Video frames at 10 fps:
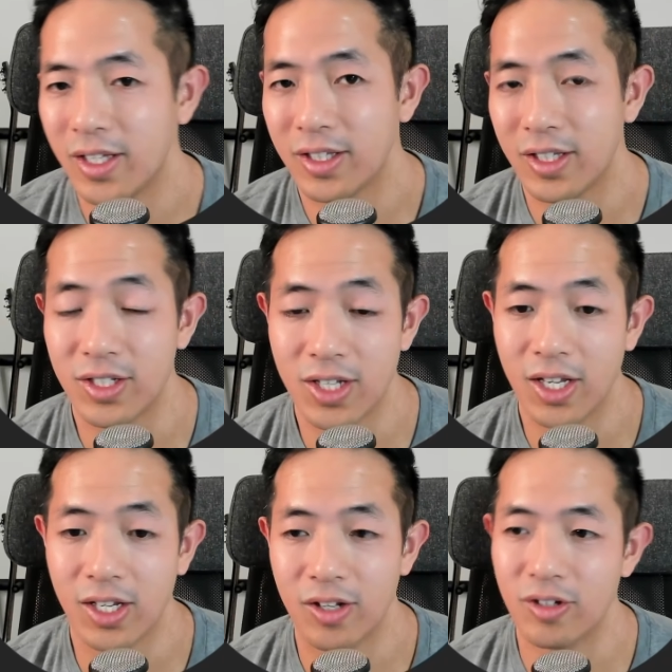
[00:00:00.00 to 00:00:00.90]
Then
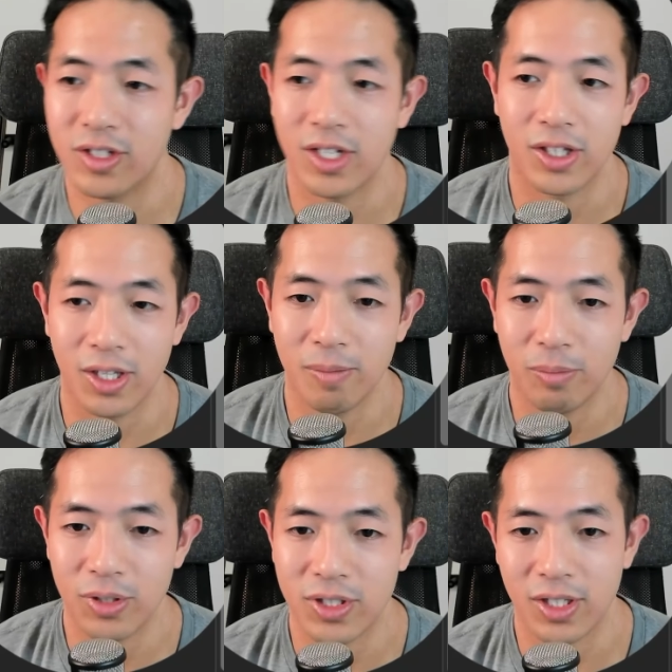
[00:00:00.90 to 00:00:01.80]
second, understand the
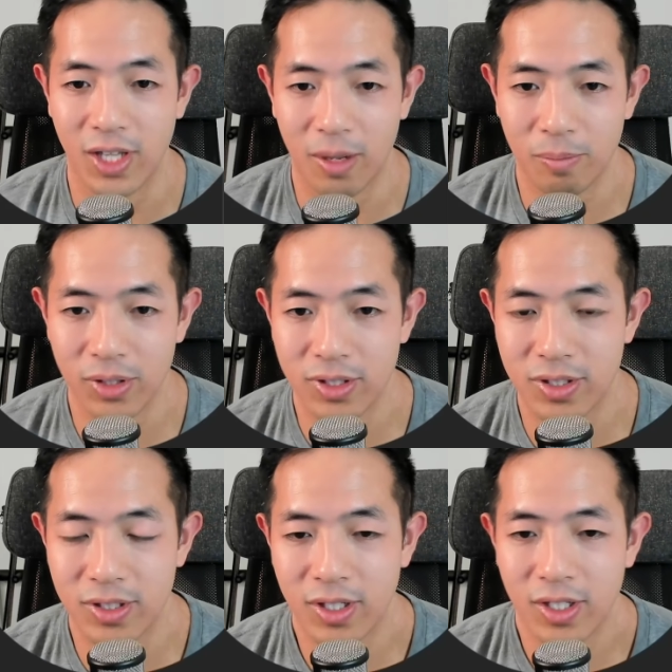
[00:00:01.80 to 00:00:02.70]
inputs and the
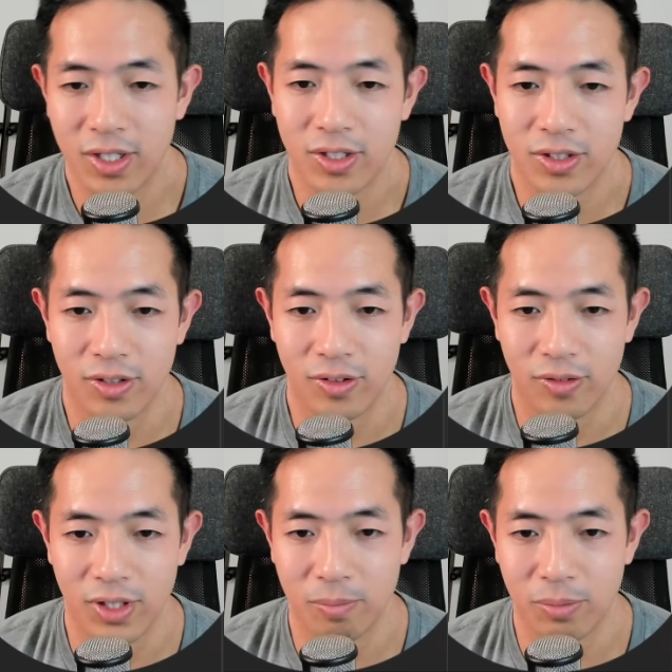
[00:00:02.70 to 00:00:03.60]
outputs. So
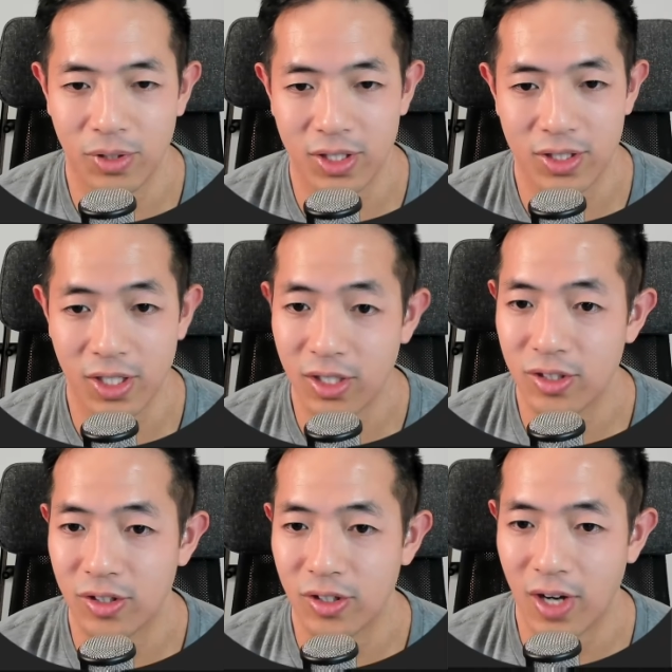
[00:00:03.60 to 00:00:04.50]
the input is
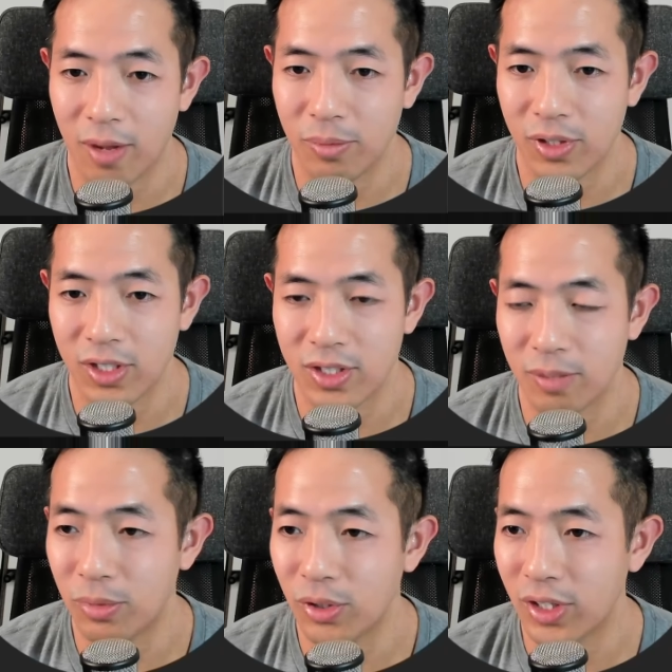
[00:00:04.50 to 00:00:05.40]
integer, output is a
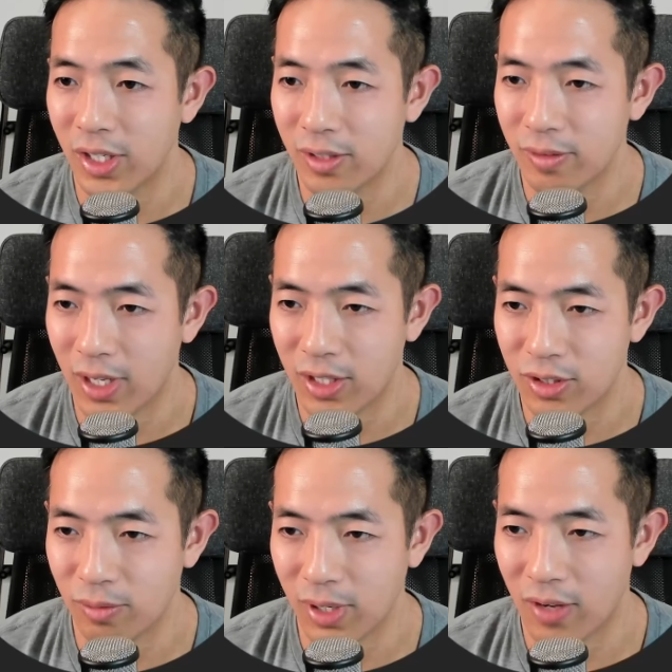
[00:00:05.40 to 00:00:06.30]
Boolean. And
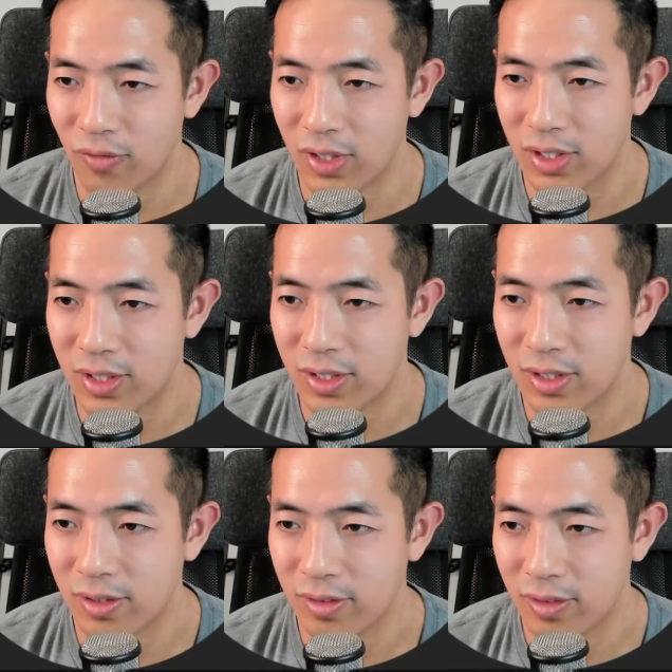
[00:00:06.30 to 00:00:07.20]
so we have this
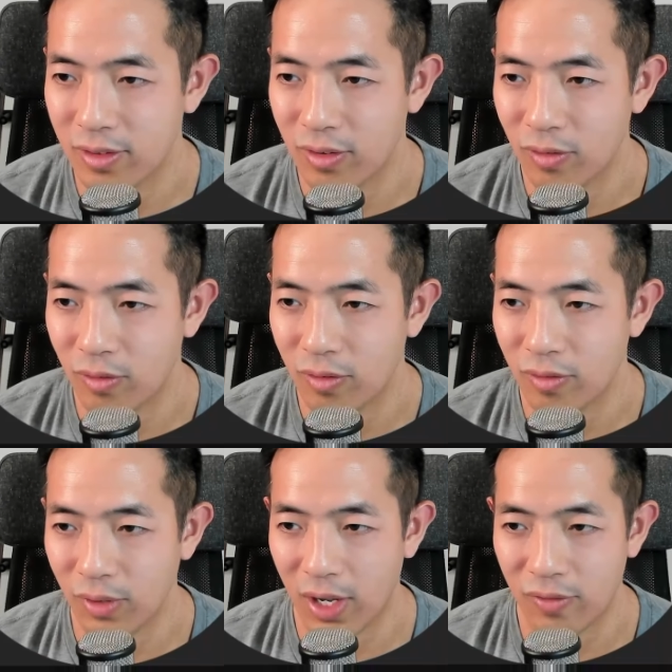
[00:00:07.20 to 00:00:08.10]

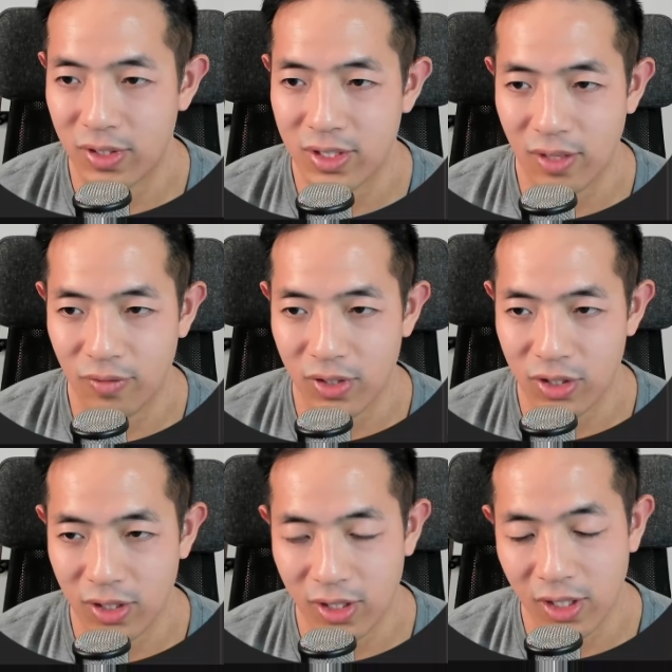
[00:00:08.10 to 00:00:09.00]

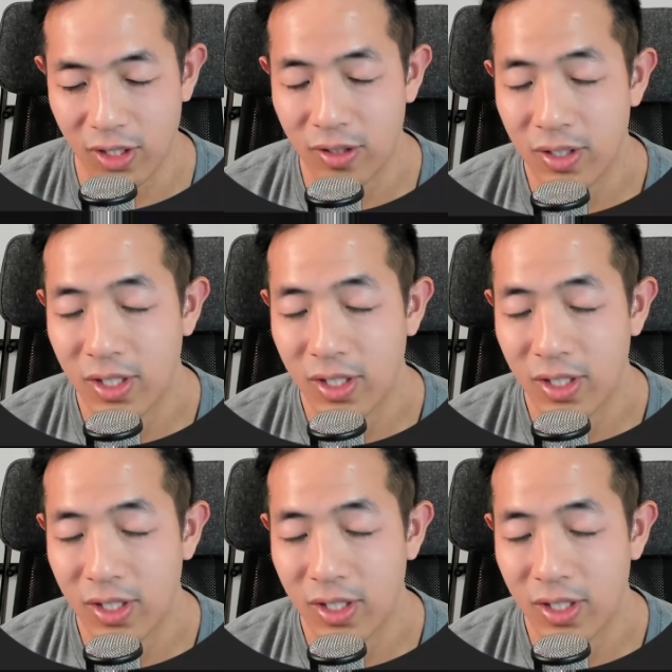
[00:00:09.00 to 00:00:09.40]
definition here.